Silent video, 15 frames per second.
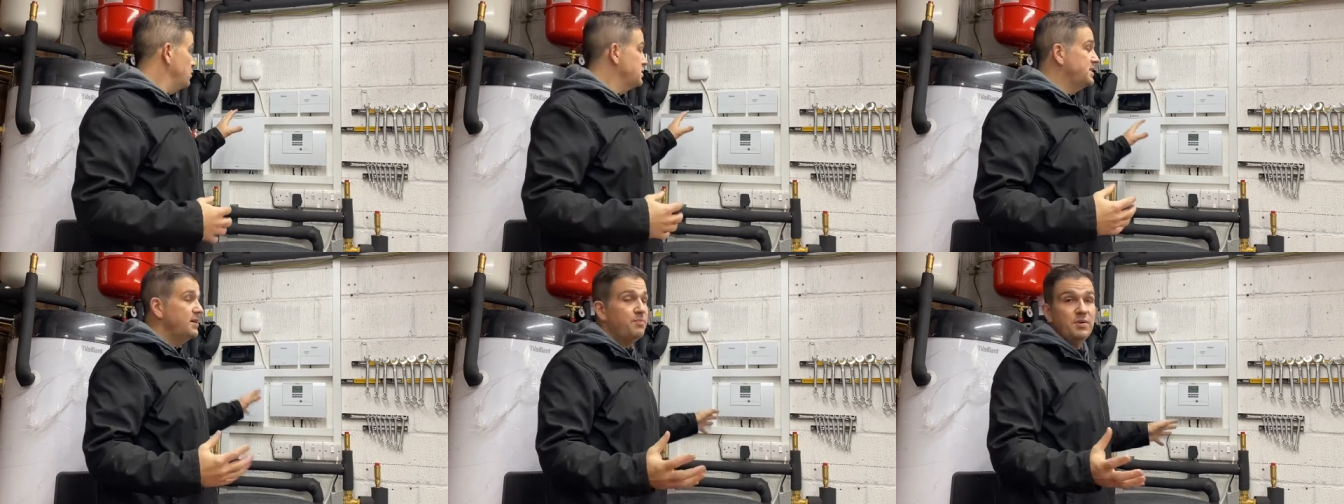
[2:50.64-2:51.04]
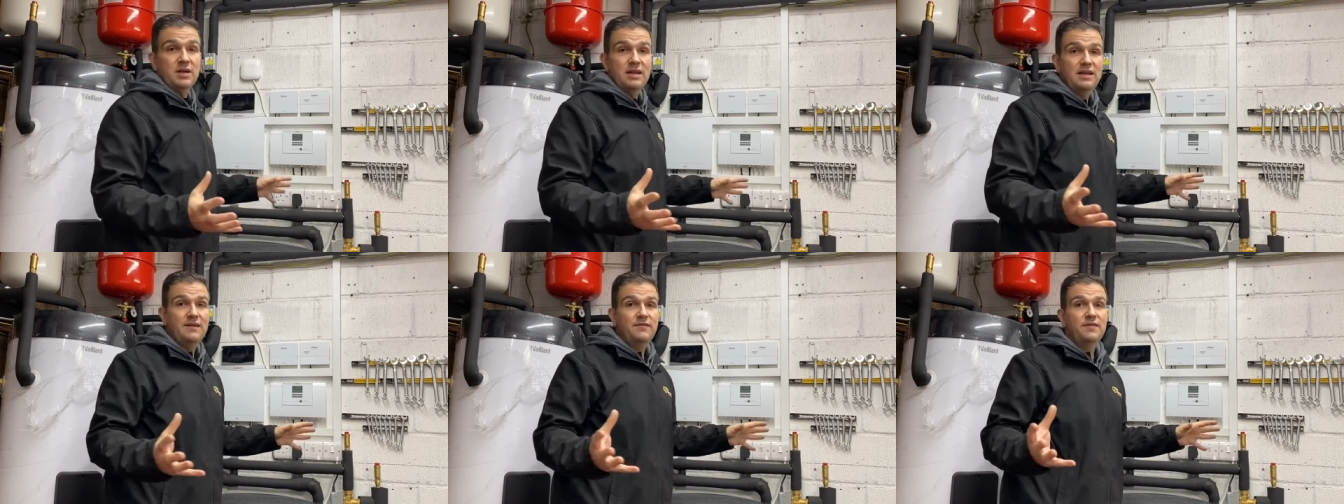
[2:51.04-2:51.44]

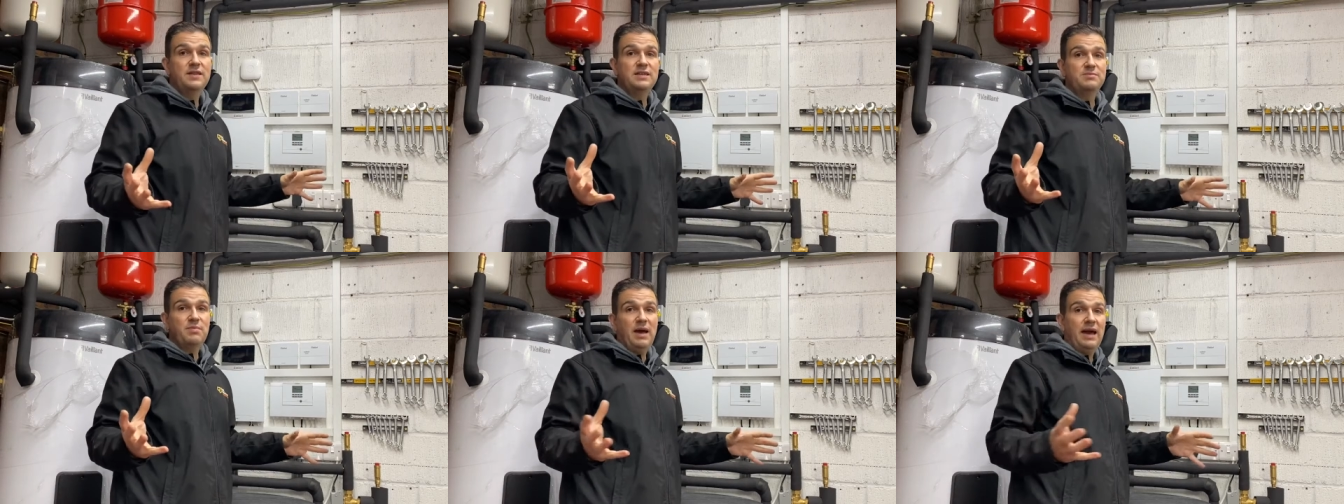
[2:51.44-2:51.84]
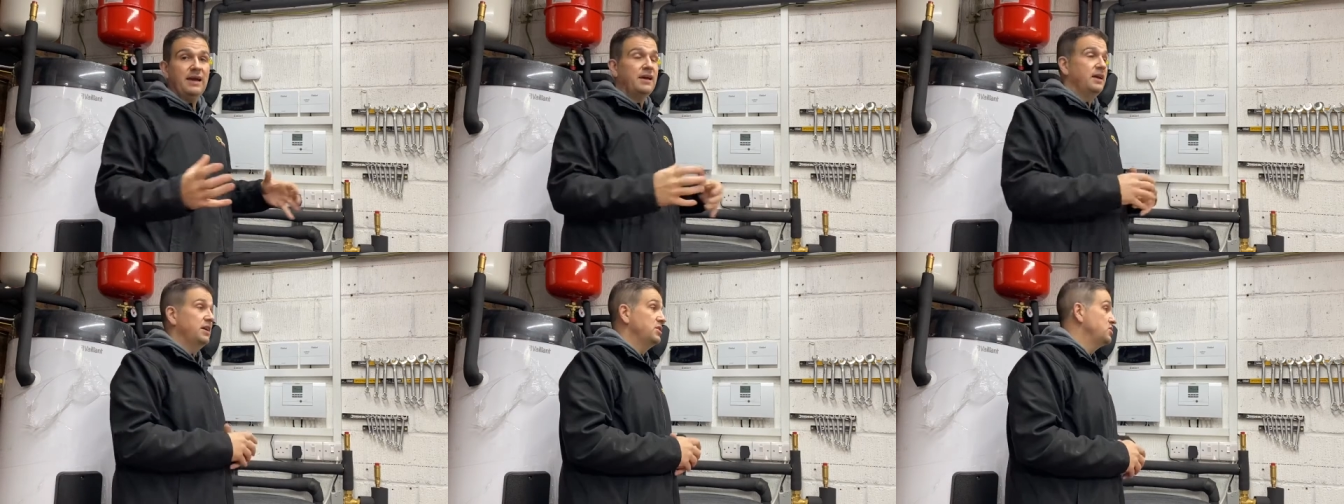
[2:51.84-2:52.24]
typically for this
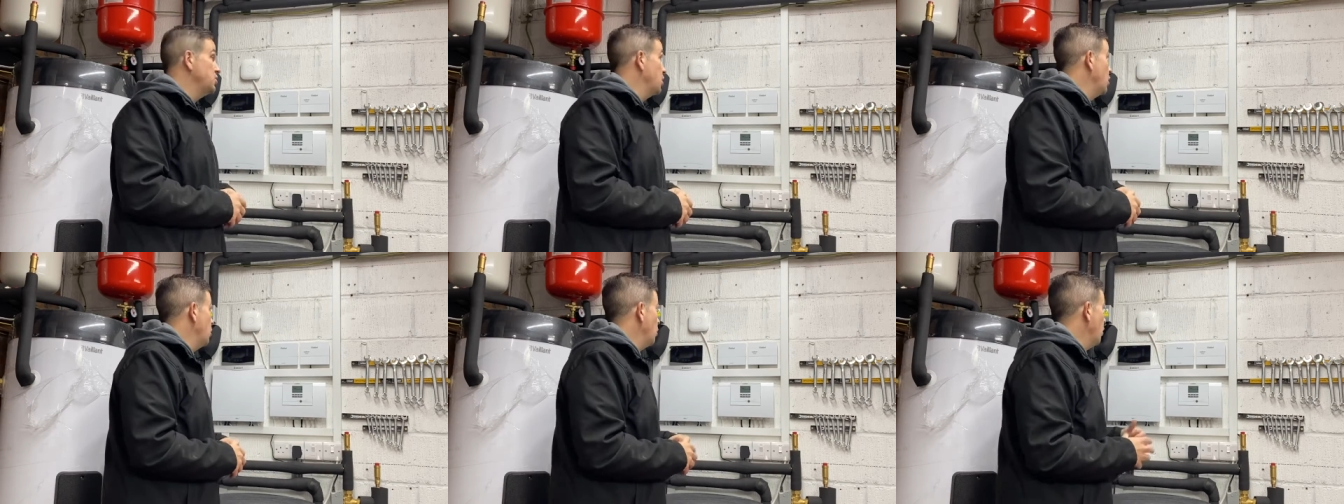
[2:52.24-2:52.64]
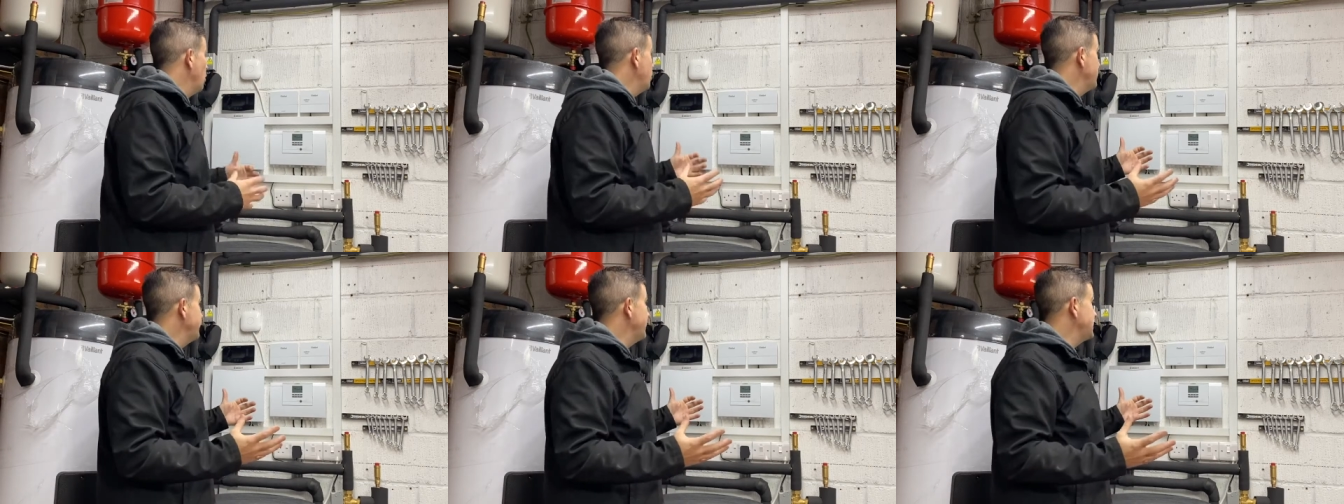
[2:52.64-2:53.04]
package, what
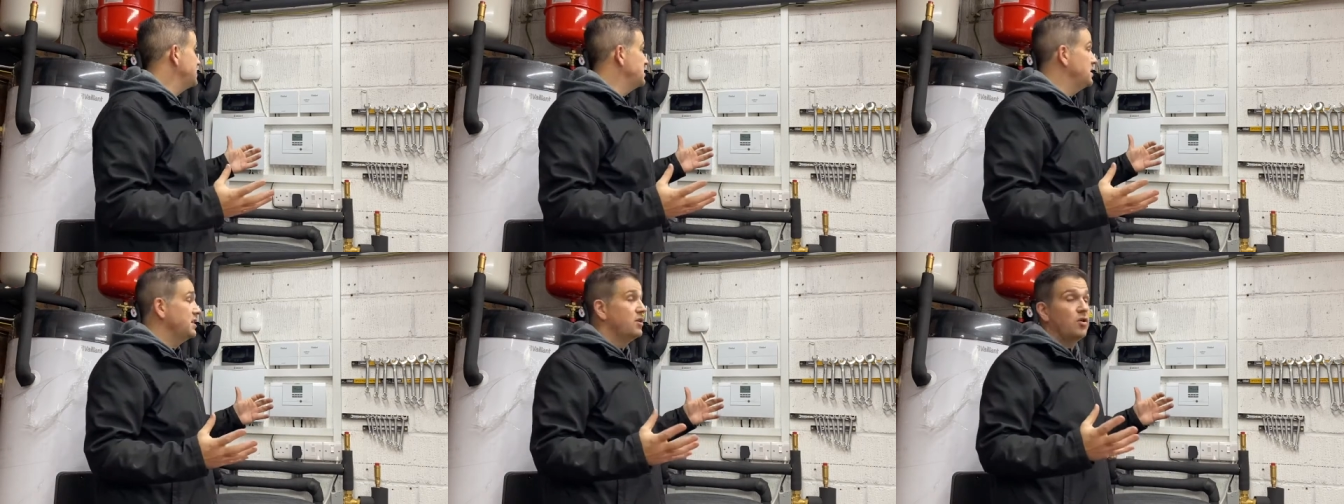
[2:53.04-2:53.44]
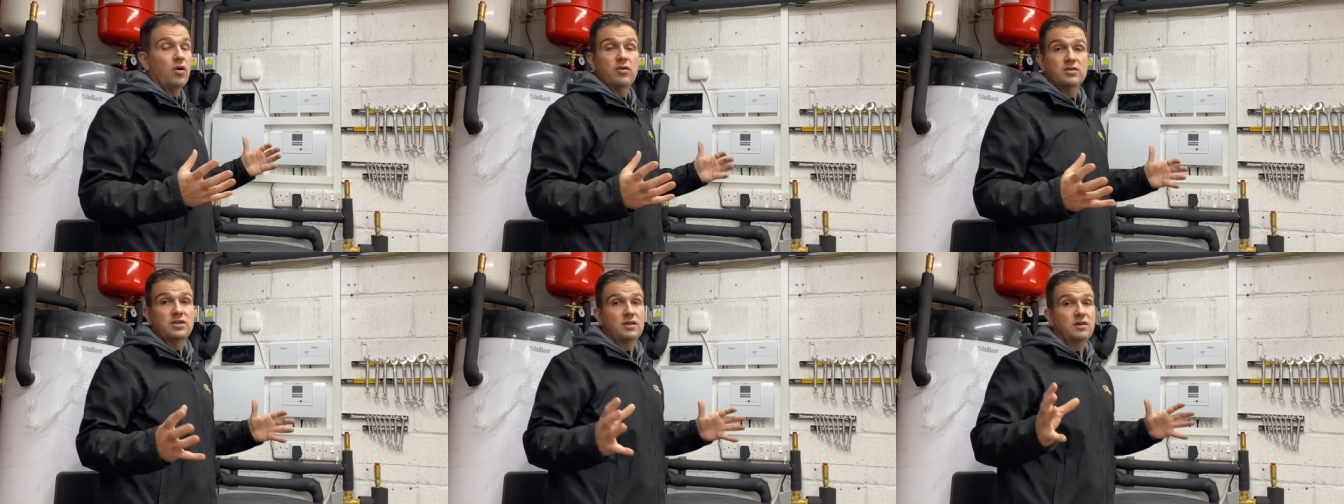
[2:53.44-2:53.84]
we've actually
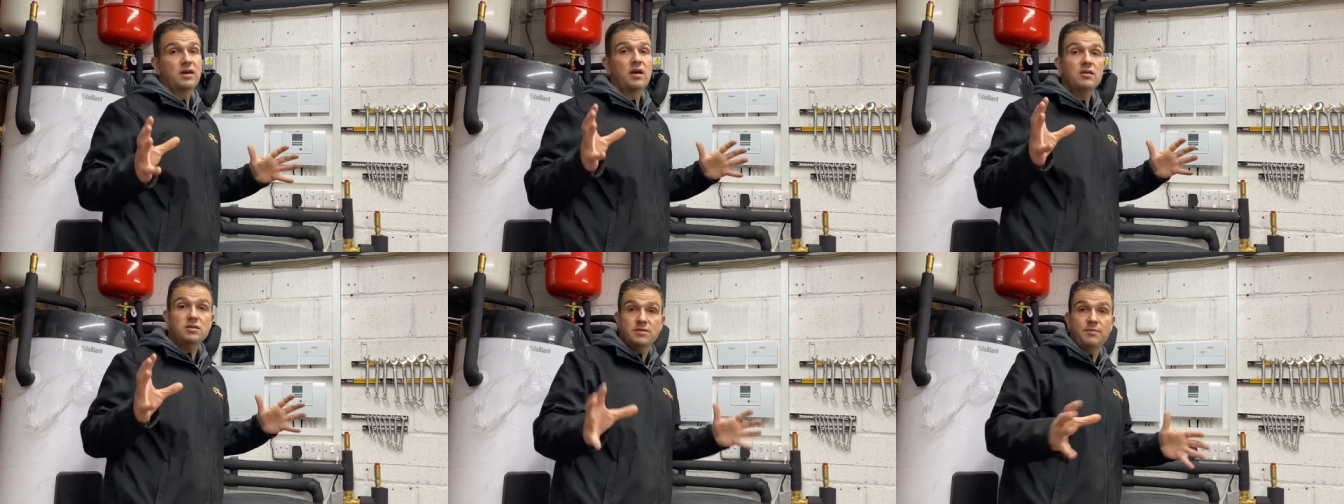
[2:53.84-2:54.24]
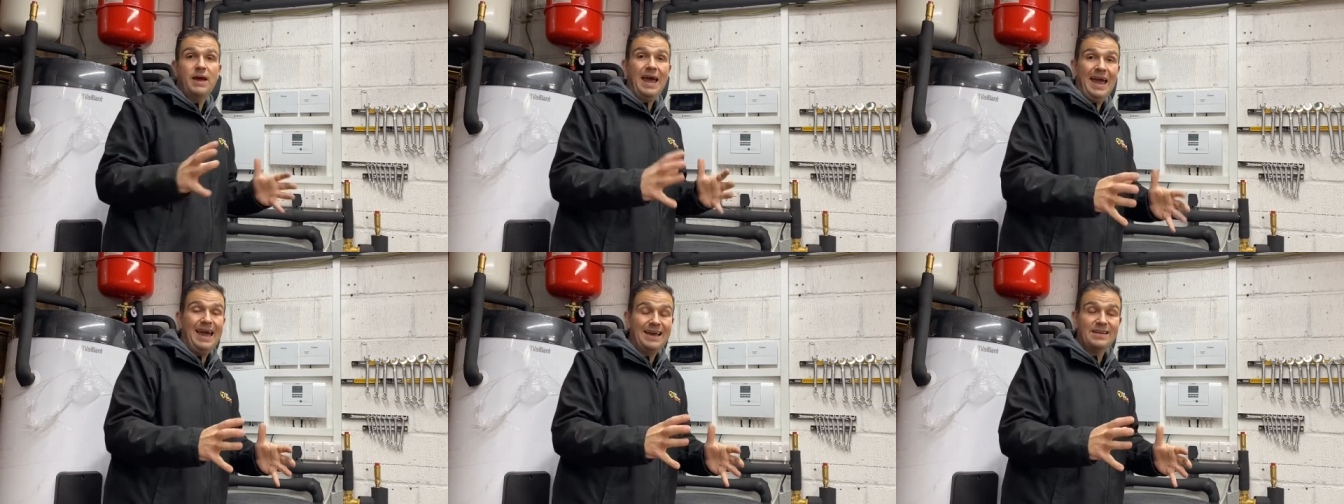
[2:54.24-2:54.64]
got, so the customer
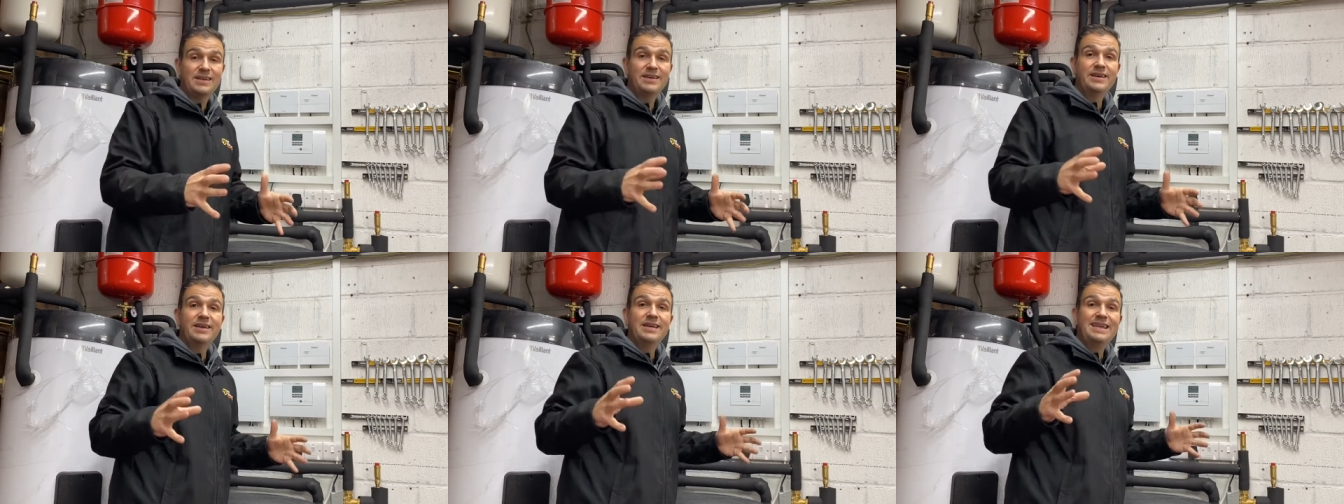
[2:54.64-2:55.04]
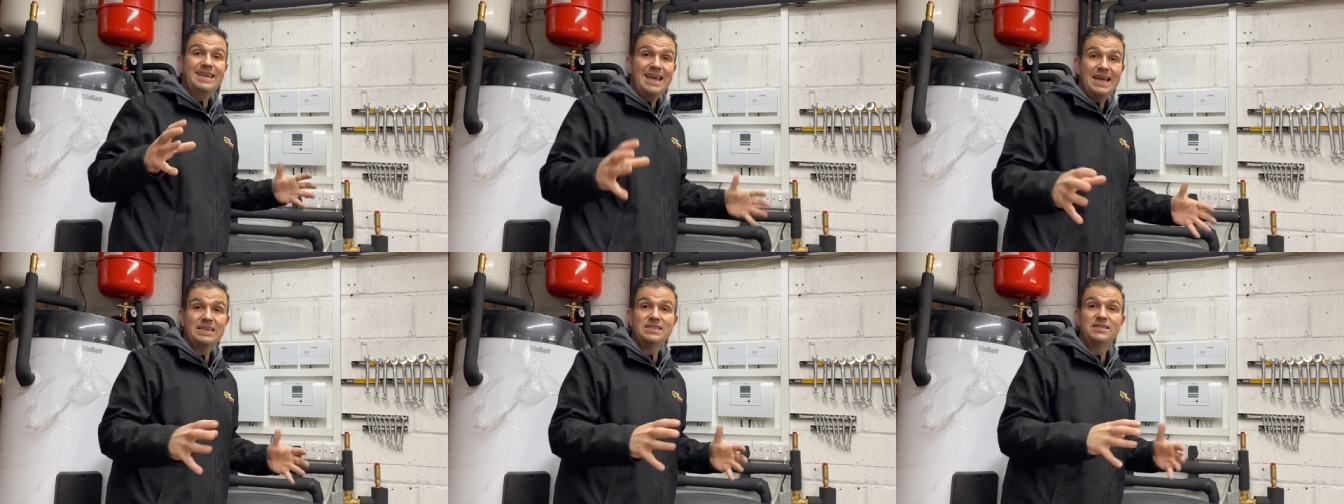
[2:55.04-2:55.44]
had
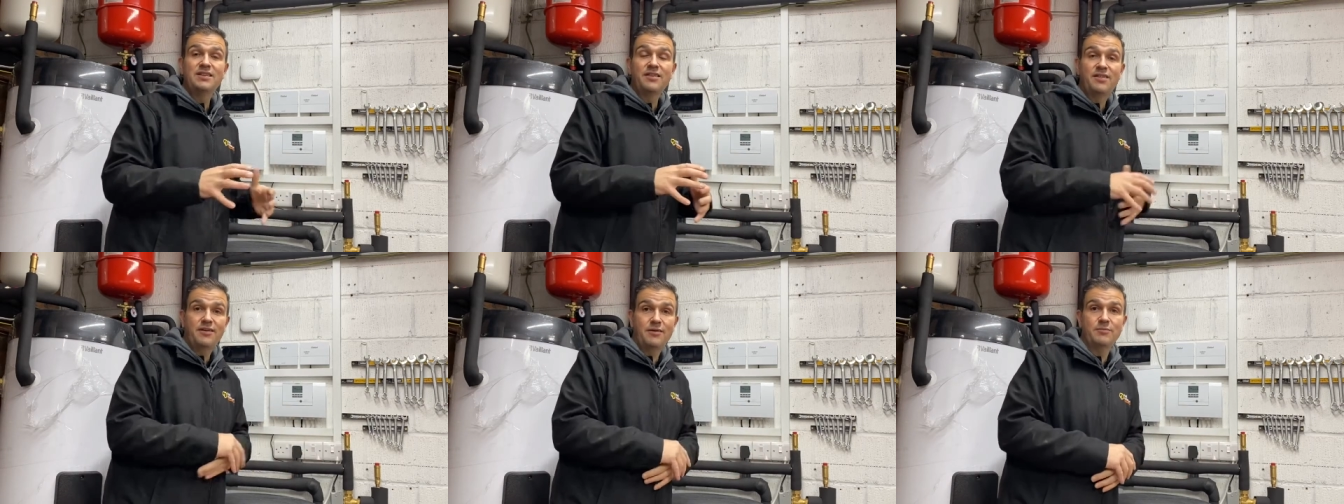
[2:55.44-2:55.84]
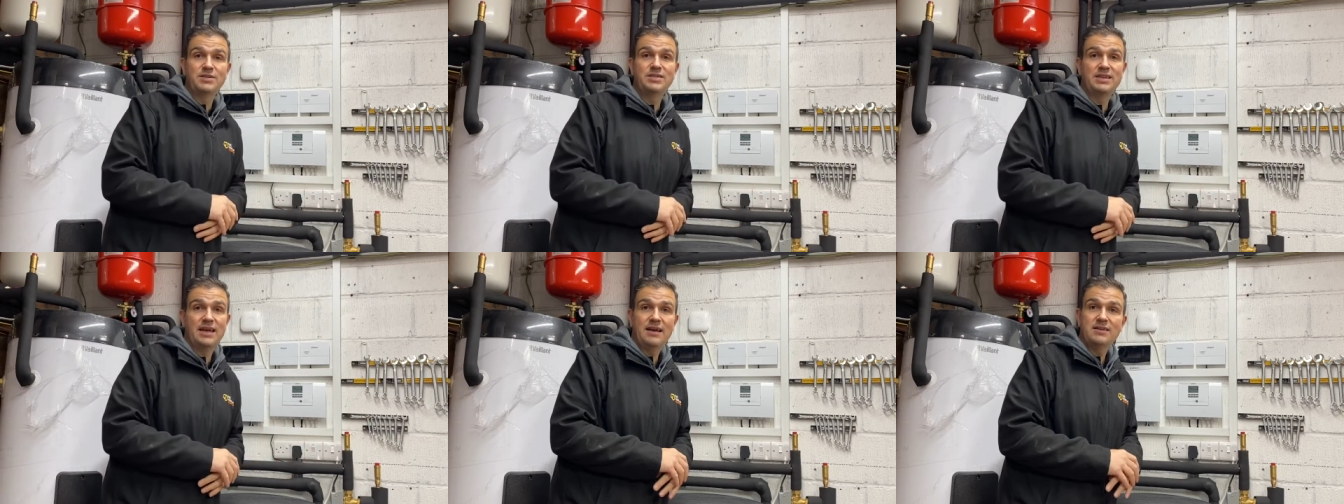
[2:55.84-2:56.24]
Nest
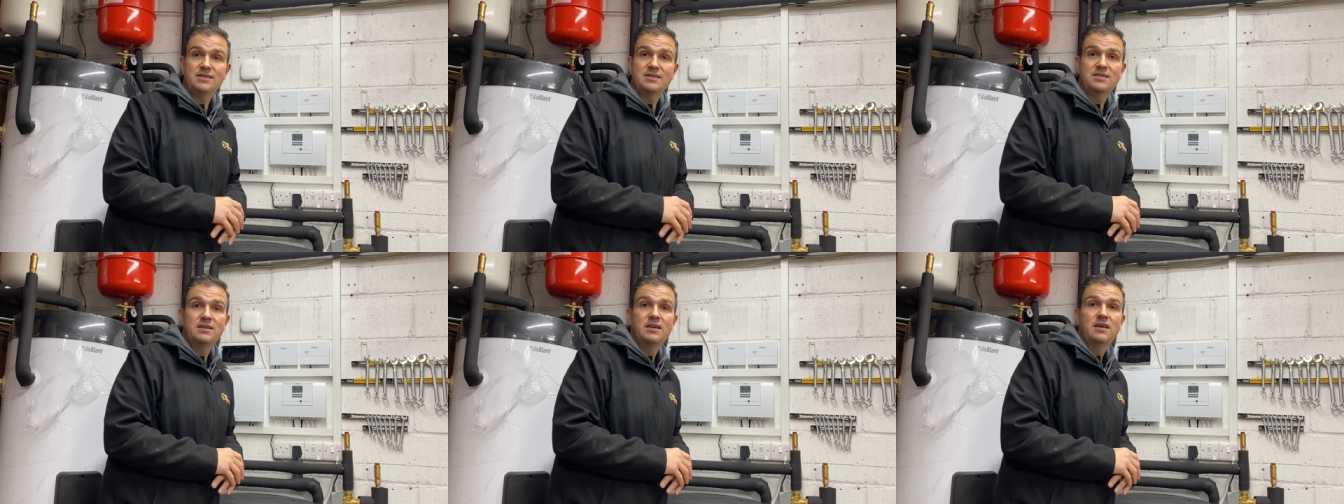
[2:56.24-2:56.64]
thermostats,